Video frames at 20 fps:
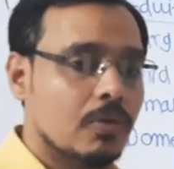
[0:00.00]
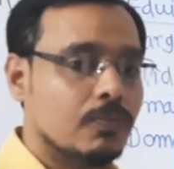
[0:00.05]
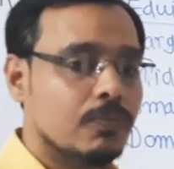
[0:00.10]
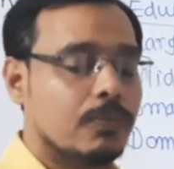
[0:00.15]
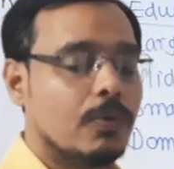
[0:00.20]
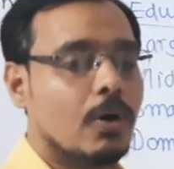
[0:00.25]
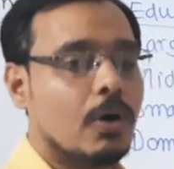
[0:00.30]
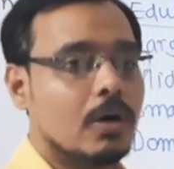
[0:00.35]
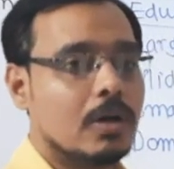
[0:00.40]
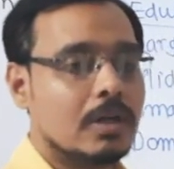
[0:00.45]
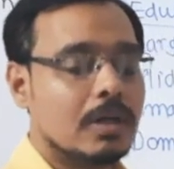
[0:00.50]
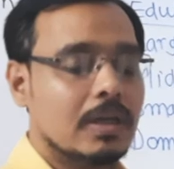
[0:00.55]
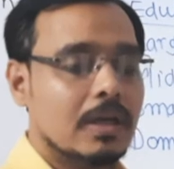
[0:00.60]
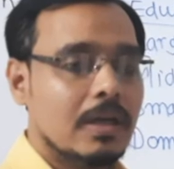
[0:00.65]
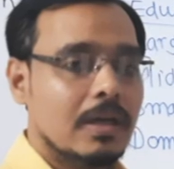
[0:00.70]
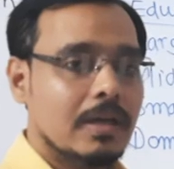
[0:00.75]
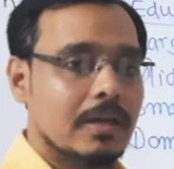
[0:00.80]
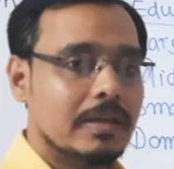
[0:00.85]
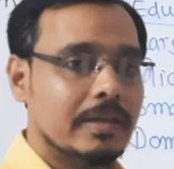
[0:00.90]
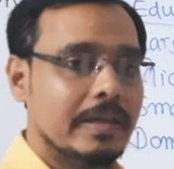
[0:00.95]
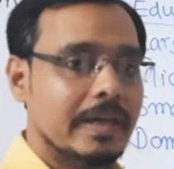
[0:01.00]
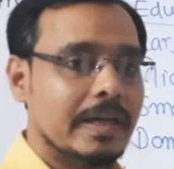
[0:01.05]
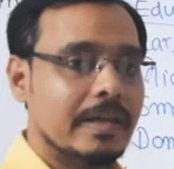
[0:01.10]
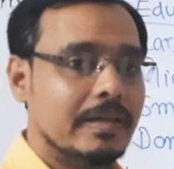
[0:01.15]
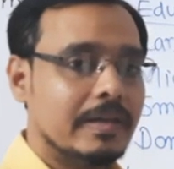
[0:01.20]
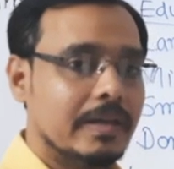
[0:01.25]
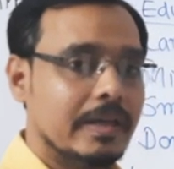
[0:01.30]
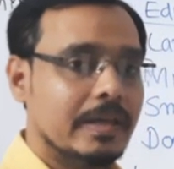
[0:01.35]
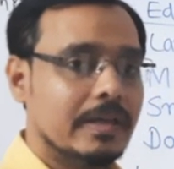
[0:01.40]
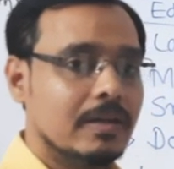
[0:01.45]
for
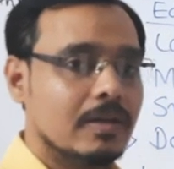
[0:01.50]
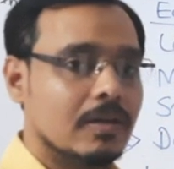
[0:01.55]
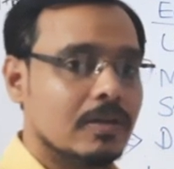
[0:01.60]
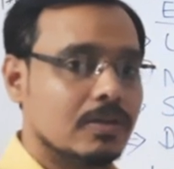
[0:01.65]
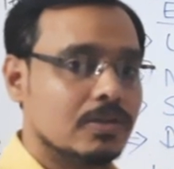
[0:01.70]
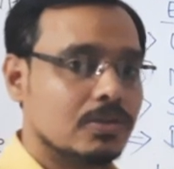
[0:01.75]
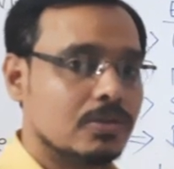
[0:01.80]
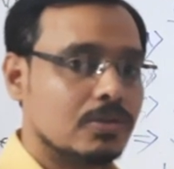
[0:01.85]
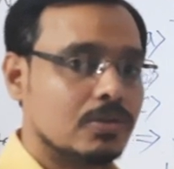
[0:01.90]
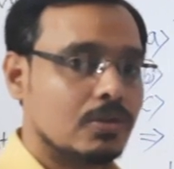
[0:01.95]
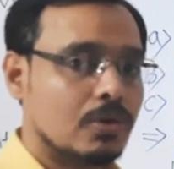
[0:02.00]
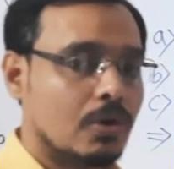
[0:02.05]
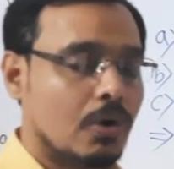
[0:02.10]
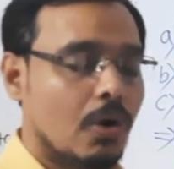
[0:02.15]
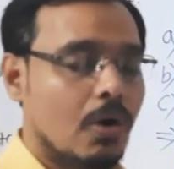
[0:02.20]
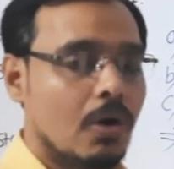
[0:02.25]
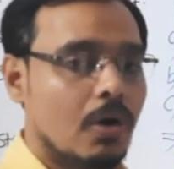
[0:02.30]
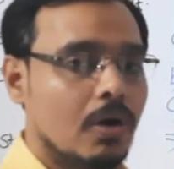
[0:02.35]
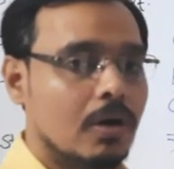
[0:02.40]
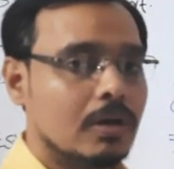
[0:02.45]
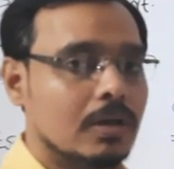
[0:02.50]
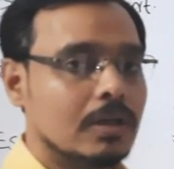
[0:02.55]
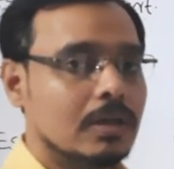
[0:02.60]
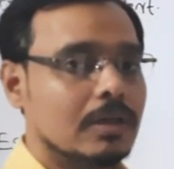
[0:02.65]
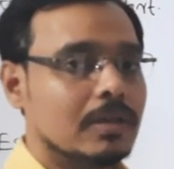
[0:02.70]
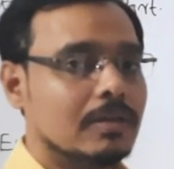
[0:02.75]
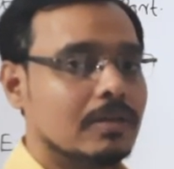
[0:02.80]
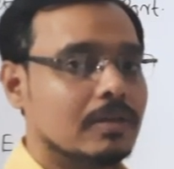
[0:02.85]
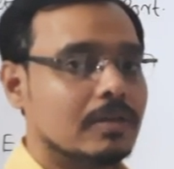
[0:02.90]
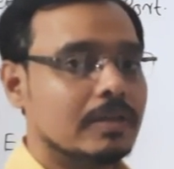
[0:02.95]
getting a
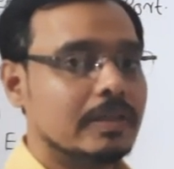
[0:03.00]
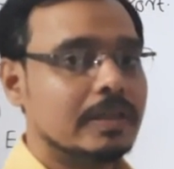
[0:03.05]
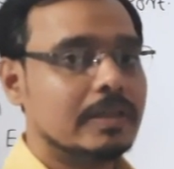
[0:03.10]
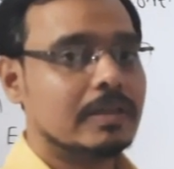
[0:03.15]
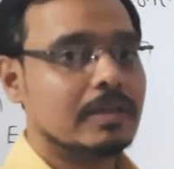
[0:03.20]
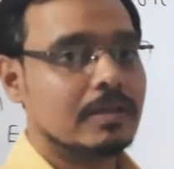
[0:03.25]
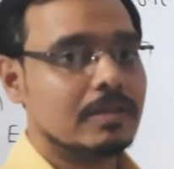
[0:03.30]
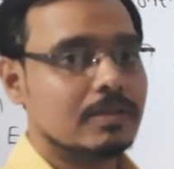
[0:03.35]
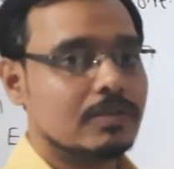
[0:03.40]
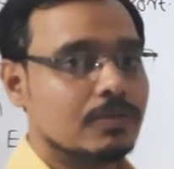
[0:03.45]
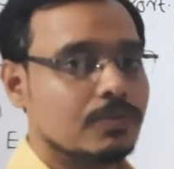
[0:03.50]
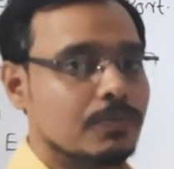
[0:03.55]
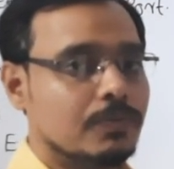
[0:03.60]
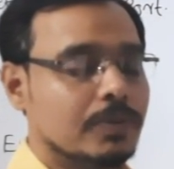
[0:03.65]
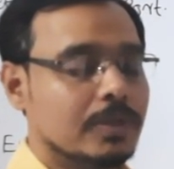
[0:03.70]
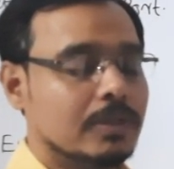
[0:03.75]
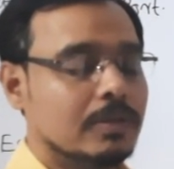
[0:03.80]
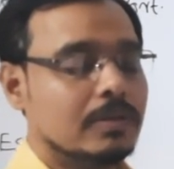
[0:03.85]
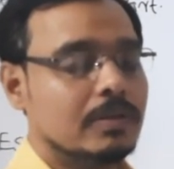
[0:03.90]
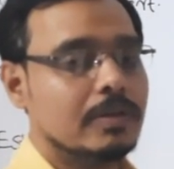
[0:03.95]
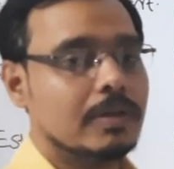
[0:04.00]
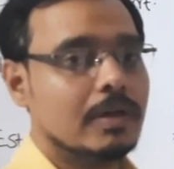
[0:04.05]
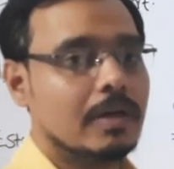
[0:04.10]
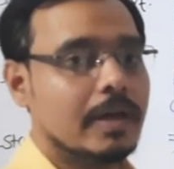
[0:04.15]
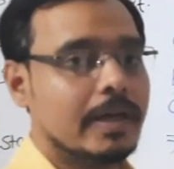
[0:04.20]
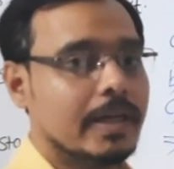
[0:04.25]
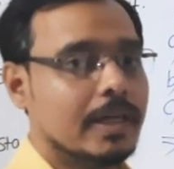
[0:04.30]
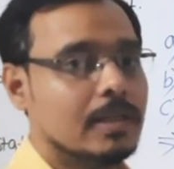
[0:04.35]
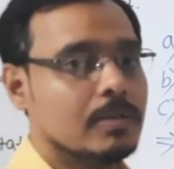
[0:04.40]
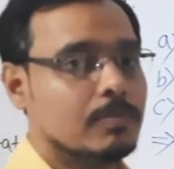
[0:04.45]
strong returns with the
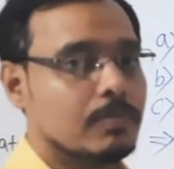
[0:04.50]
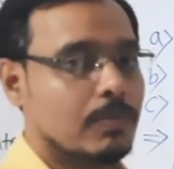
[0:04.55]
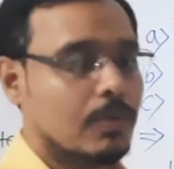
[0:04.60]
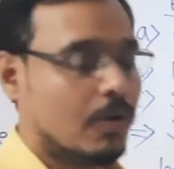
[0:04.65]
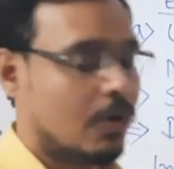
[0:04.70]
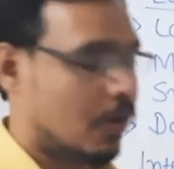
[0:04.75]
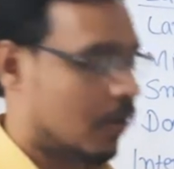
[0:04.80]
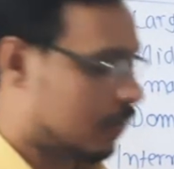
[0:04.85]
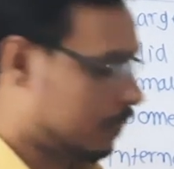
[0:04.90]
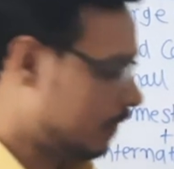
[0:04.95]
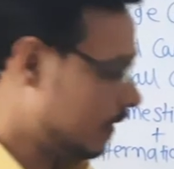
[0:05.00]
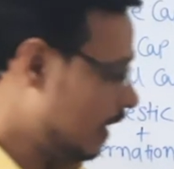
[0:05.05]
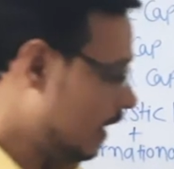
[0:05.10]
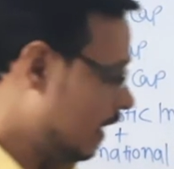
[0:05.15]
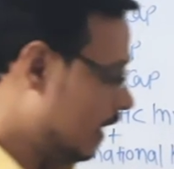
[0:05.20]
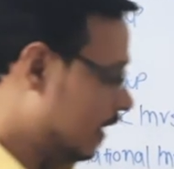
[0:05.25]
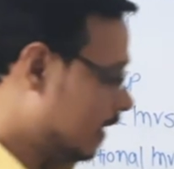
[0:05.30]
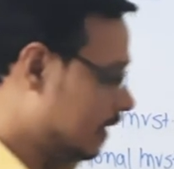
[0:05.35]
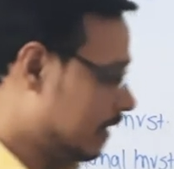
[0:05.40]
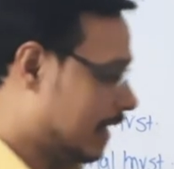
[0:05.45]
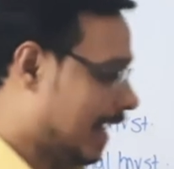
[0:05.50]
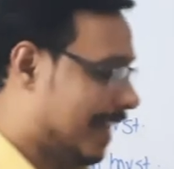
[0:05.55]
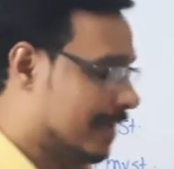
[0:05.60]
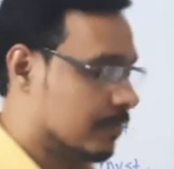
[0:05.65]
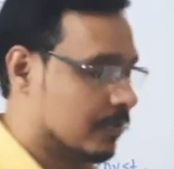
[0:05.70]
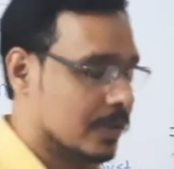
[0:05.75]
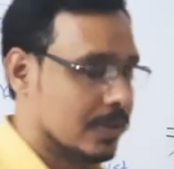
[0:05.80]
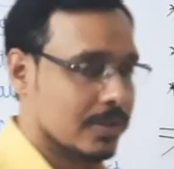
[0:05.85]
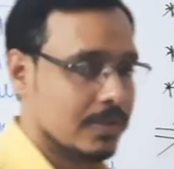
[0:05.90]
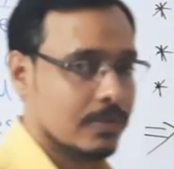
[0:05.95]
help of
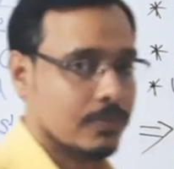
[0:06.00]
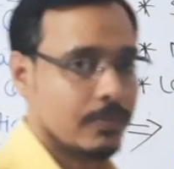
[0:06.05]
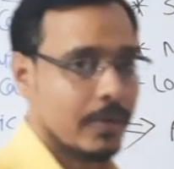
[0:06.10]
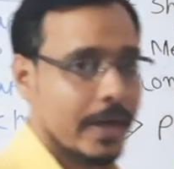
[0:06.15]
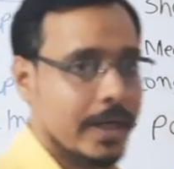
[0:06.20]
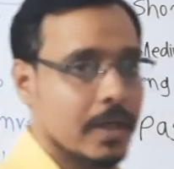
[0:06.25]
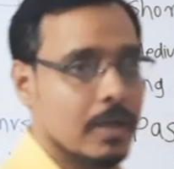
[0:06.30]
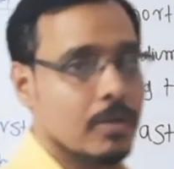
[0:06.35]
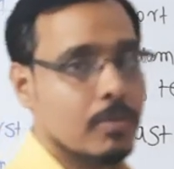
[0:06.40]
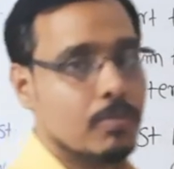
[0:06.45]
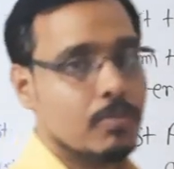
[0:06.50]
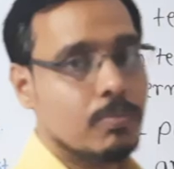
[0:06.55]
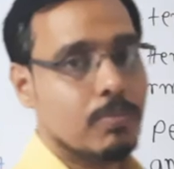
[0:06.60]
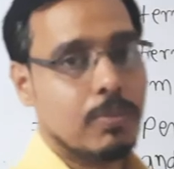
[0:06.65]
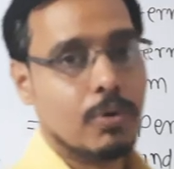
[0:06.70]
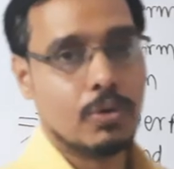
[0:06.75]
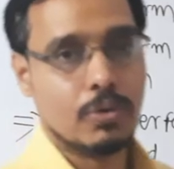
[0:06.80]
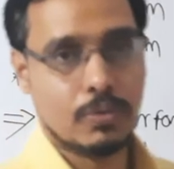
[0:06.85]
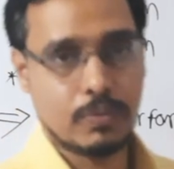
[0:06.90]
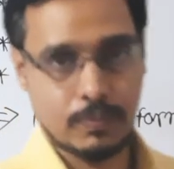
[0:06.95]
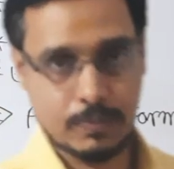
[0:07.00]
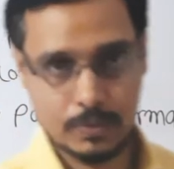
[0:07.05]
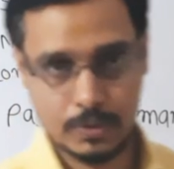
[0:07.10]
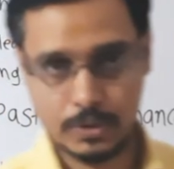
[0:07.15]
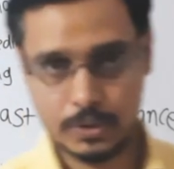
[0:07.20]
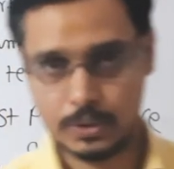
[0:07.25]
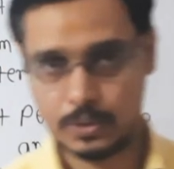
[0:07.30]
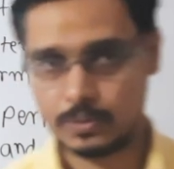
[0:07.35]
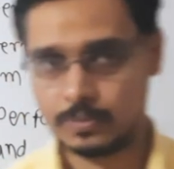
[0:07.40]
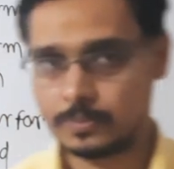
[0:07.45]
diversified
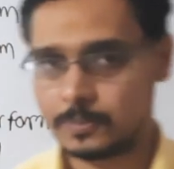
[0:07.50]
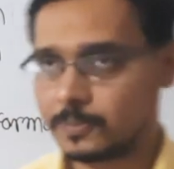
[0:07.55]
portfolio.